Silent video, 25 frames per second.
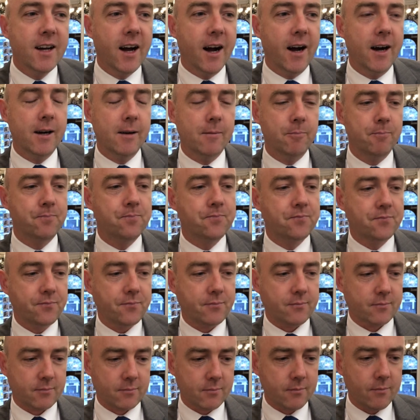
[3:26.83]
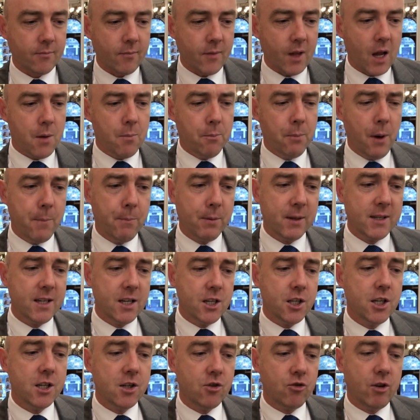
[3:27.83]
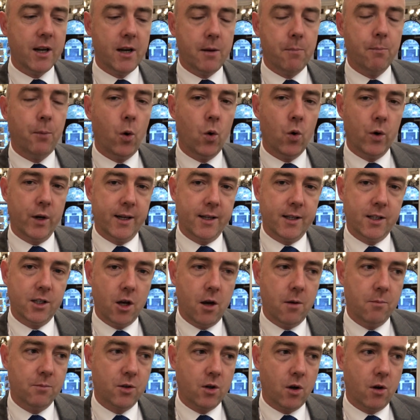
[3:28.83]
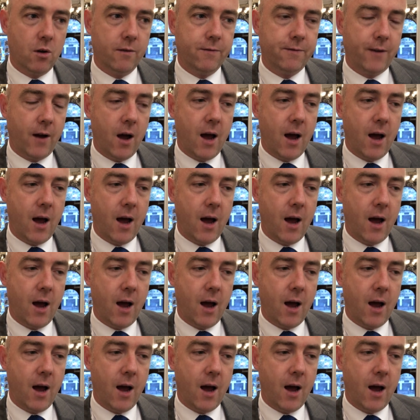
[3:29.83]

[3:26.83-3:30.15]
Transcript: But position is really important in terms of